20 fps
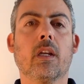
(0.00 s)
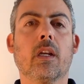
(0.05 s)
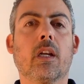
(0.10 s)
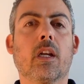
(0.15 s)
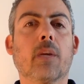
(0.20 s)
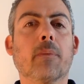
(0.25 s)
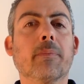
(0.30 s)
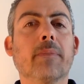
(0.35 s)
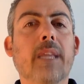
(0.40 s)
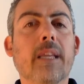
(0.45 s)

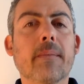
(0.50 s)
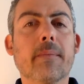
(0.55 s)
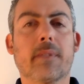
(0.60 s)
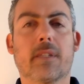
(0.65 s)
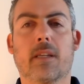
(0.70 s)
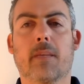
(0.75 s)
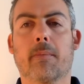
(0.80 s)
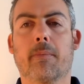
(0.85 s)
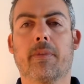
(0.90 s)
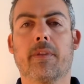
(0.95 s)
Condemn
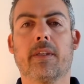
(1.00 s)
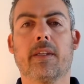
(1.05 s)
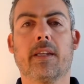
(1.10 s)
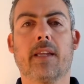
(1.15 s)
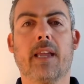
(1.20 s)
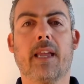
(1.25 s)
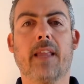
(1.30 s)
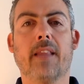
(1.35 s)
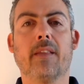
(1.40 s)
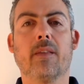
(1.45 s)

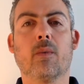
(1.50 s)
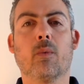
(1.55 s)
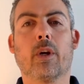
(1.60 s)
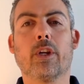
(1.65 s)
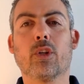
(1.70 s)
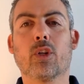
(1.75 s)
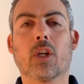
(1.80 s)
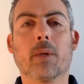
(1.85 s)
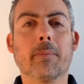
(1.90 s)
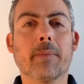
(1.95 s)
something, and
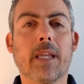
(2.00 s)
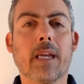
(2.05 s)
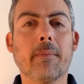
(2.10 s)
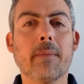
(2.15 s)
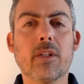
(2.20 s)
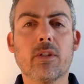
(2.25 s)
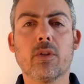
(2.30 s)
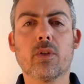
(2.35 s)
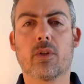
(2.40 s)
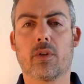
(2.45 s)
what you condemn
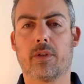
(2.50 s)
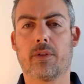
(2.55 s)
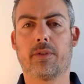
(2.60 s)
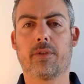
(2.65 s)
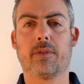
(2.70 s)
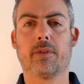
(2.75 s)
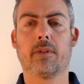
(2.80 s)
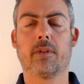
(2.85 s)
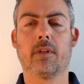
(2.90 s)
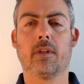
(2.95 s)
is
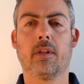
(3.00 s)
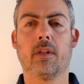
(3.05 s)
yours.